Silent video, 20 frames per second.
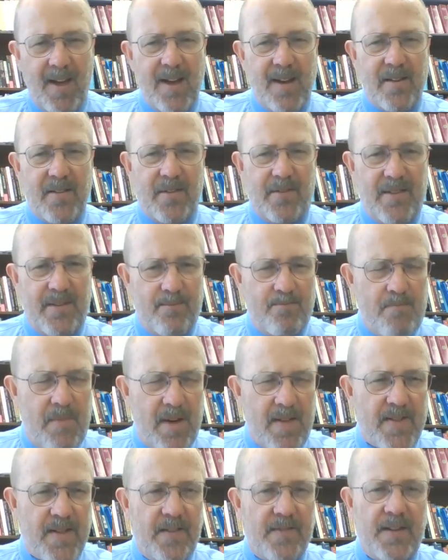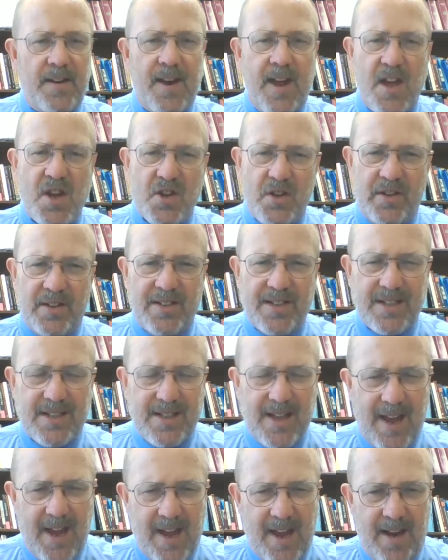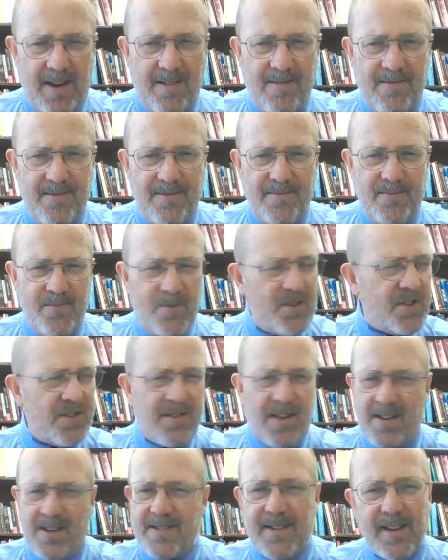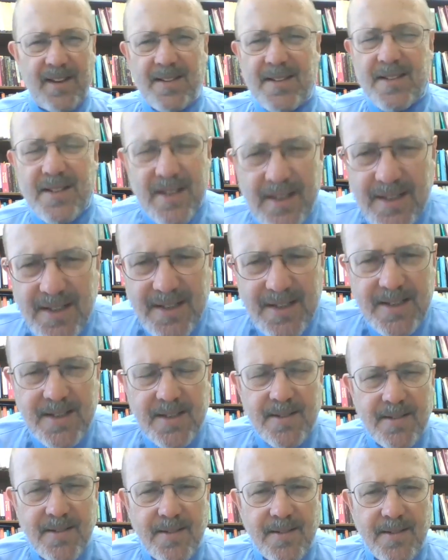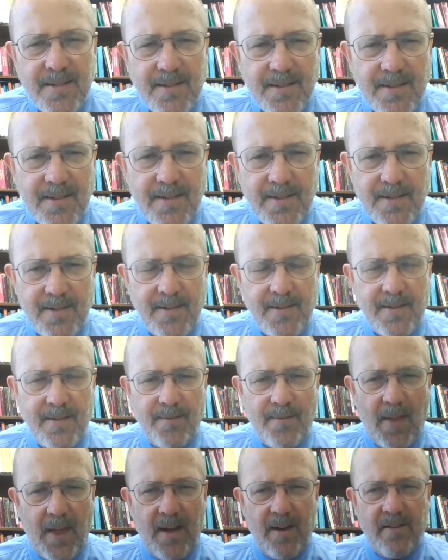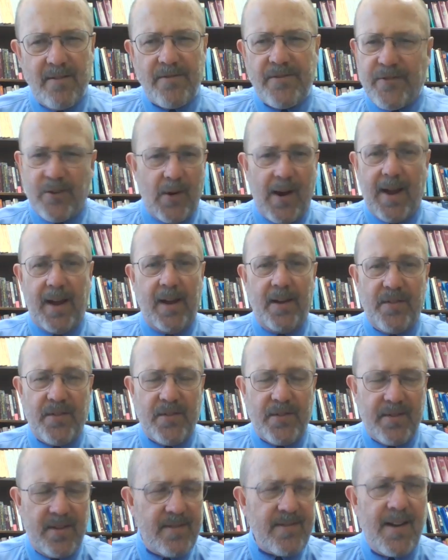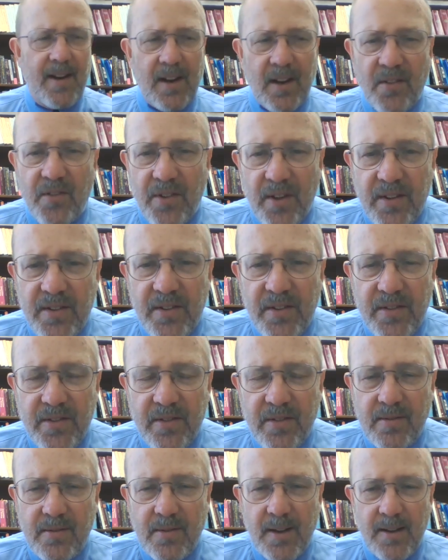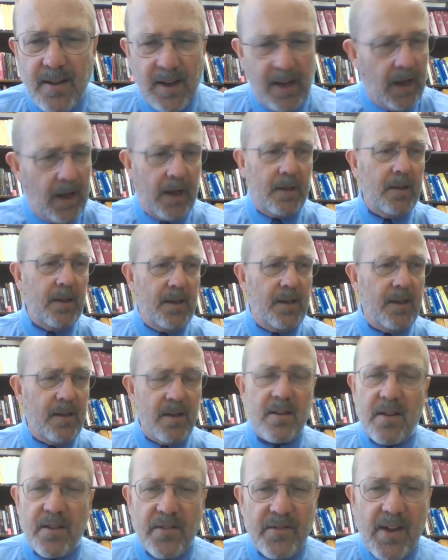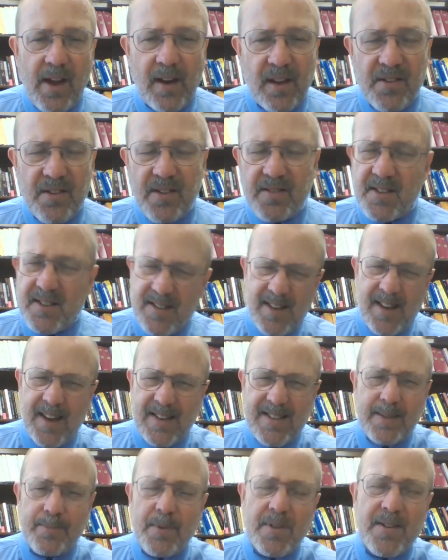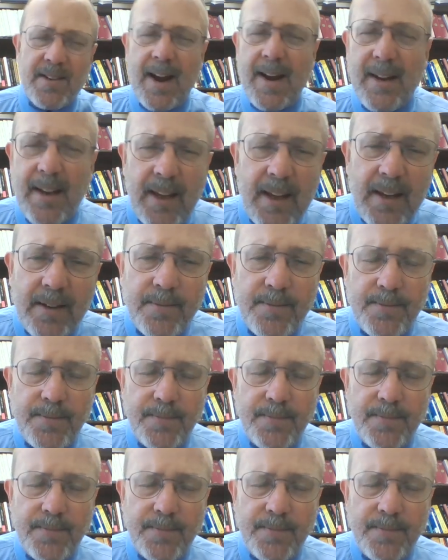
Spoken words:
So the myth of the nation state, which doesn't exist, France does not exist, England does not exist, except as an idea.